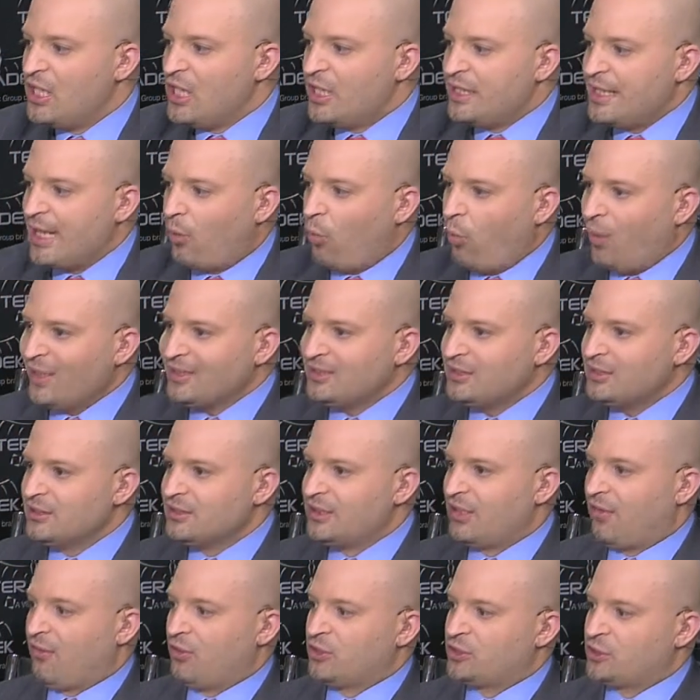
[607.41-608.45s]
Now, what's the
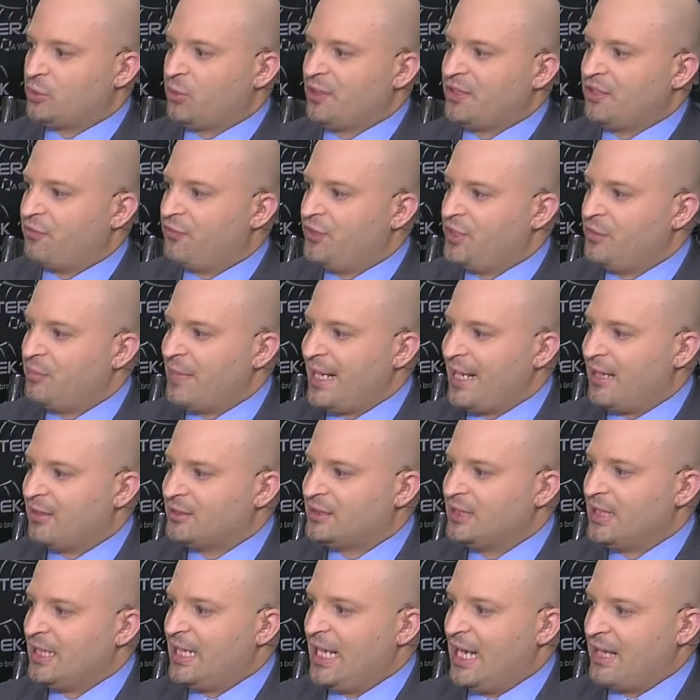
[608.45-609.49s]
difference between the V mount
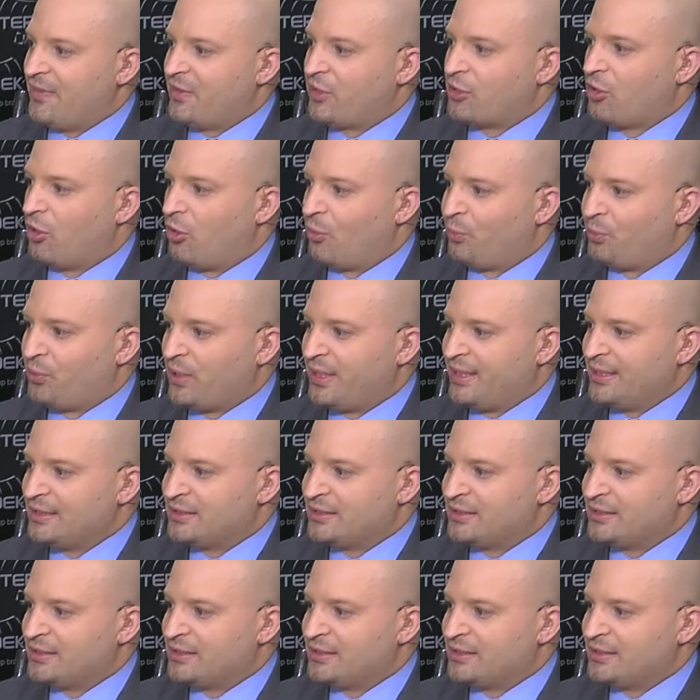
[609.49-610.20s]
and the gold plate?